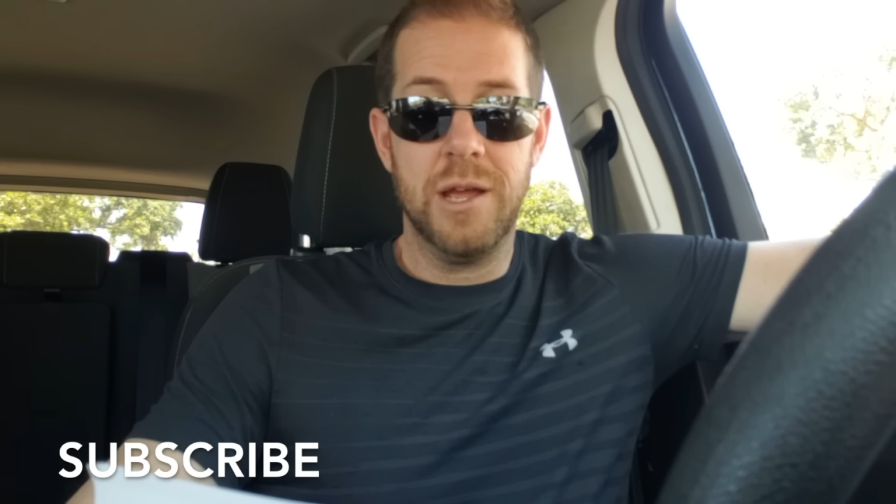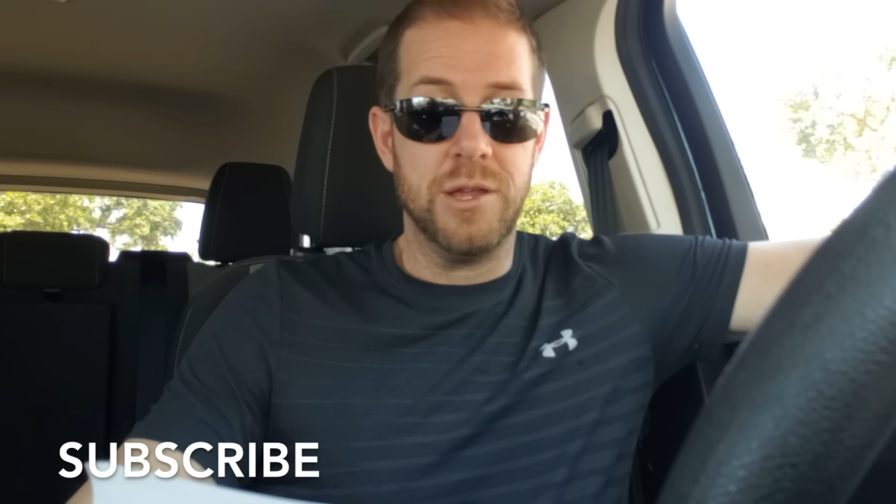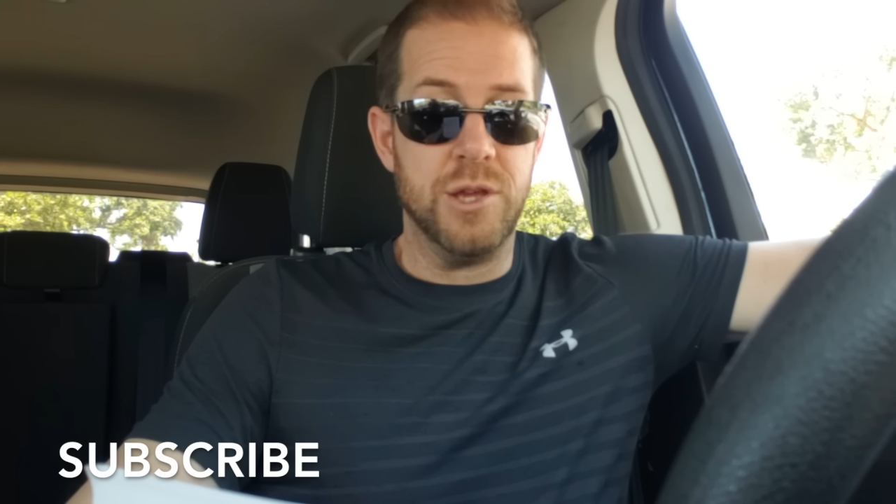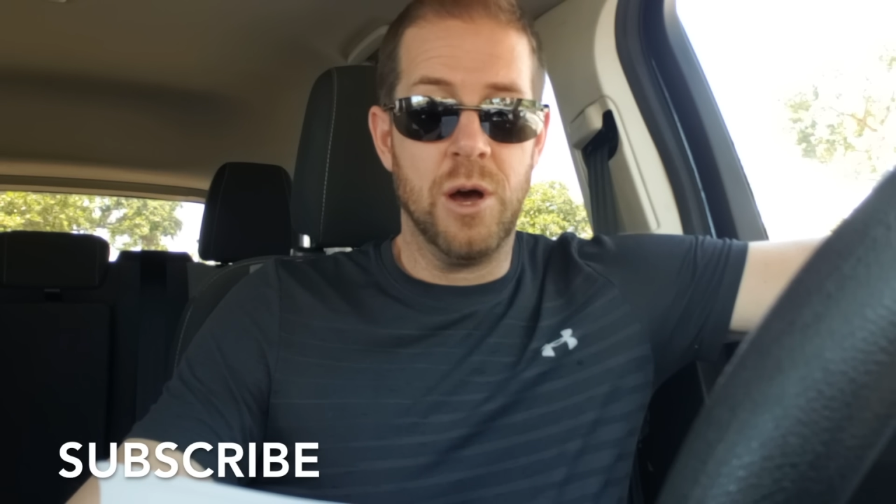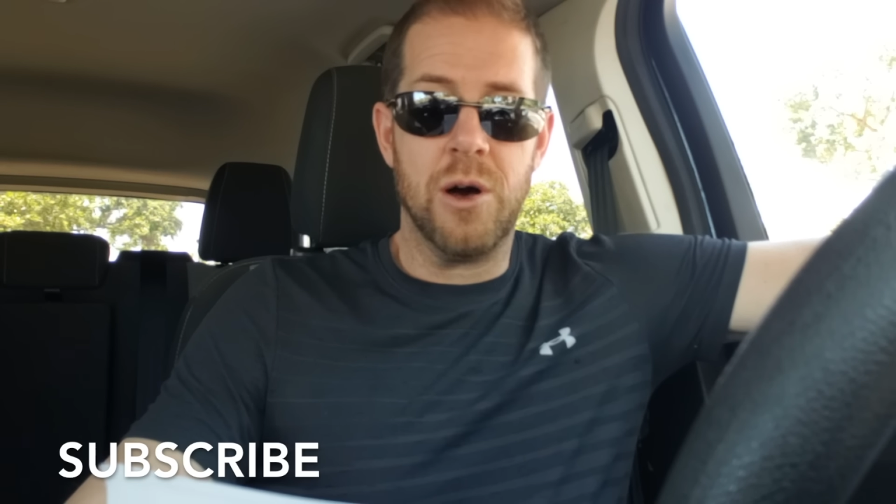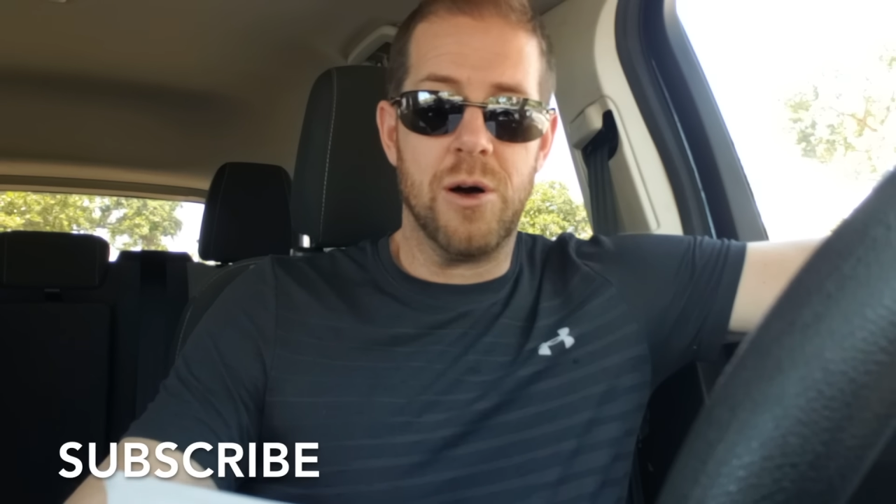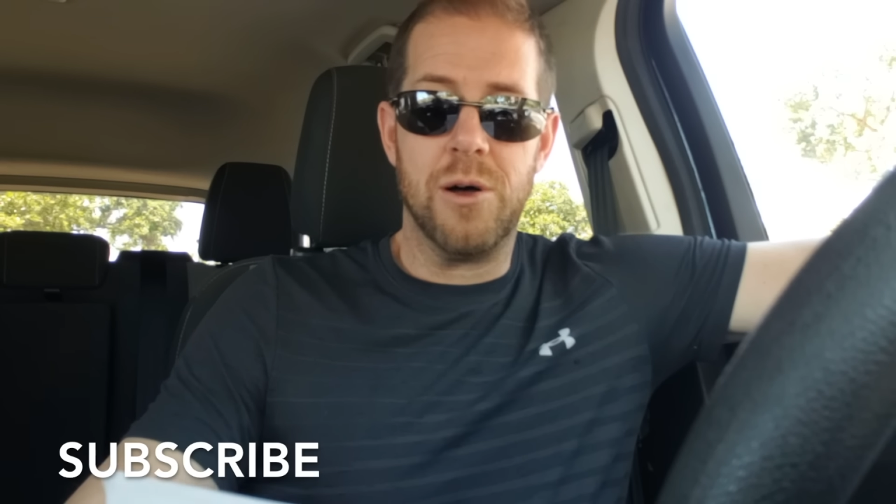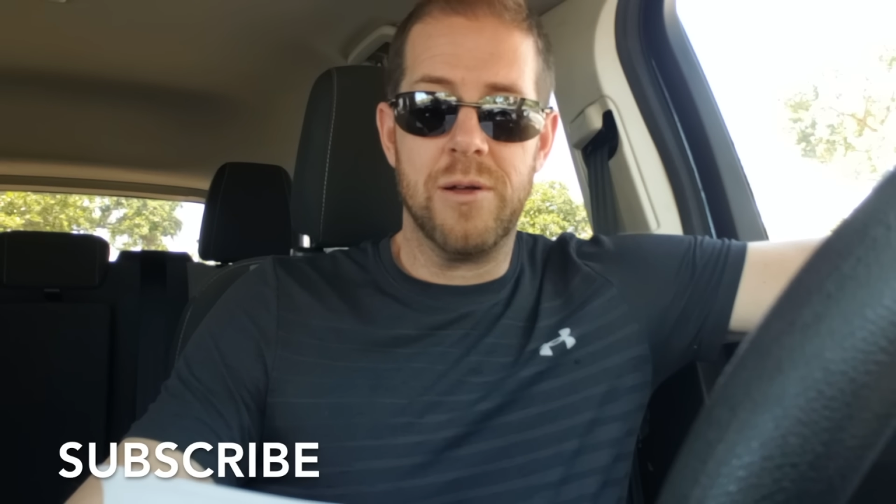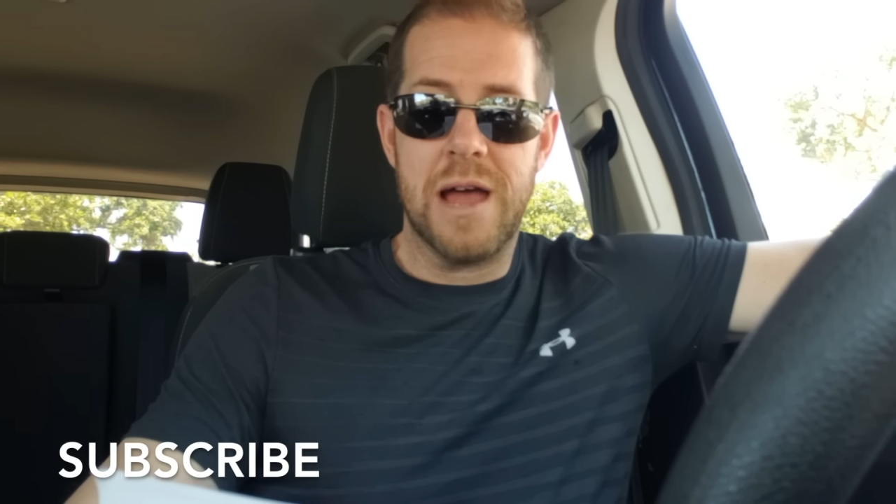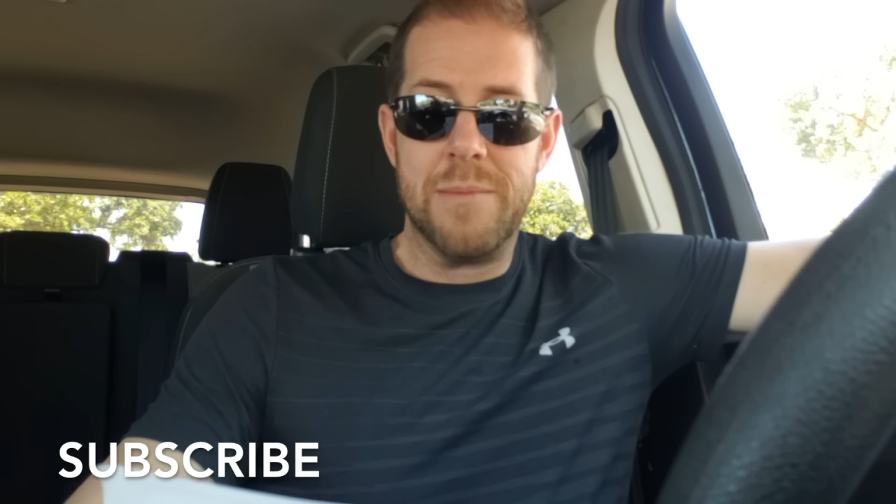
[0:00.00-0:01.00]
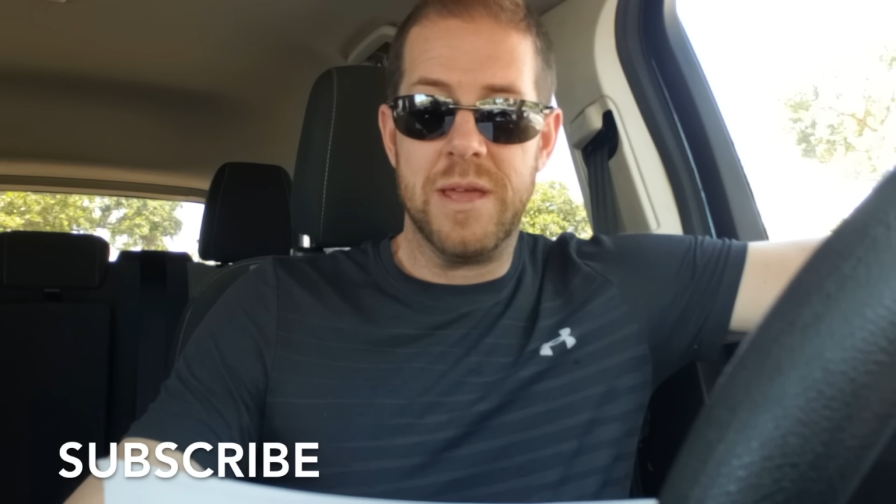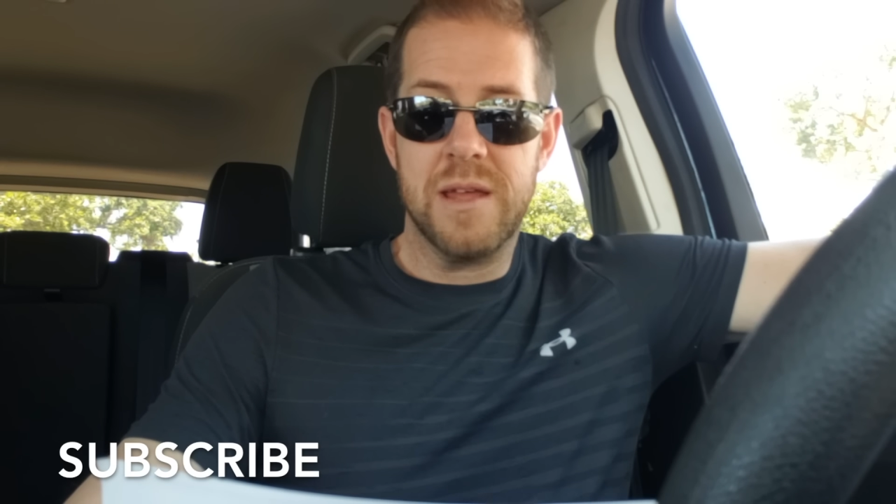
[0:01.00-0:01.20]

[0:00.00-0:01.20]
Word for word: y'all had me